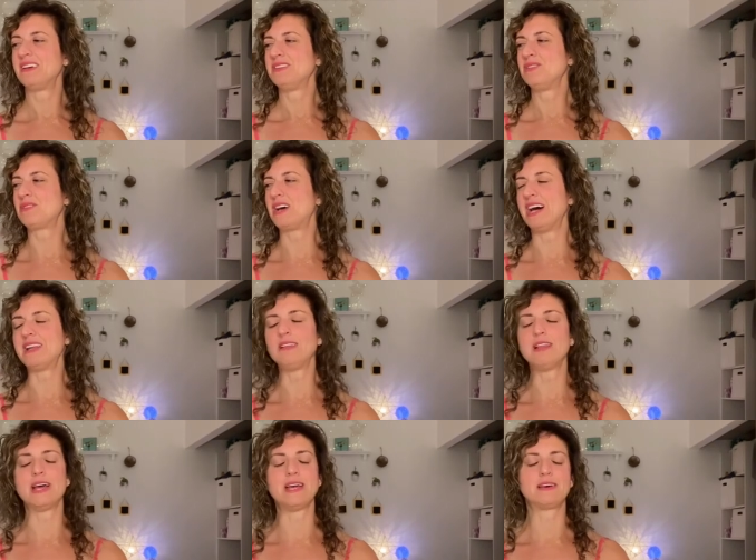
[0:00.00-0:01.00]
you're kind of
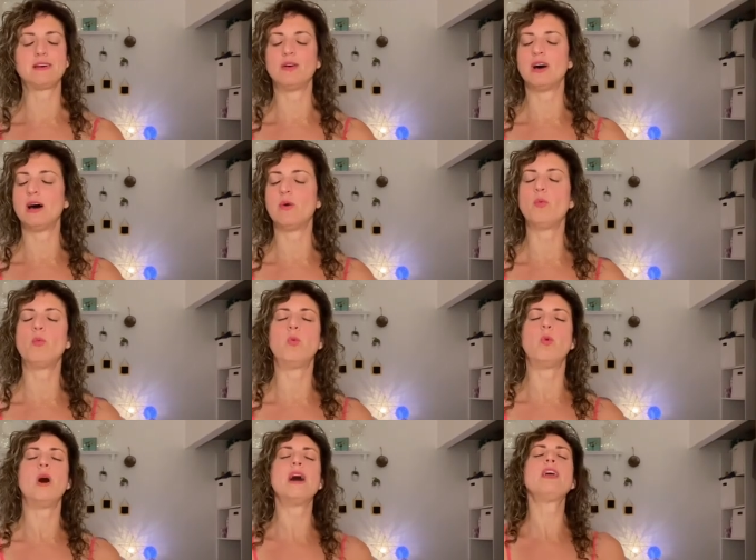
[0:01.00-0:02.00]
like,
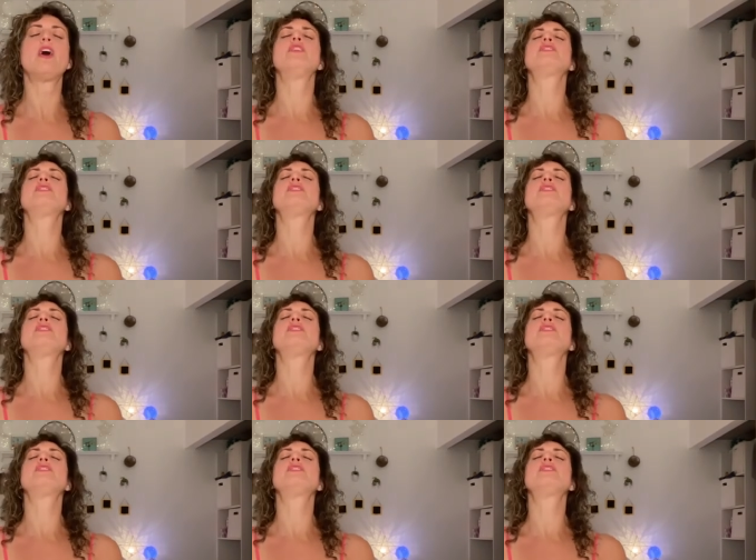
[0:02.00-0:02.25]
what are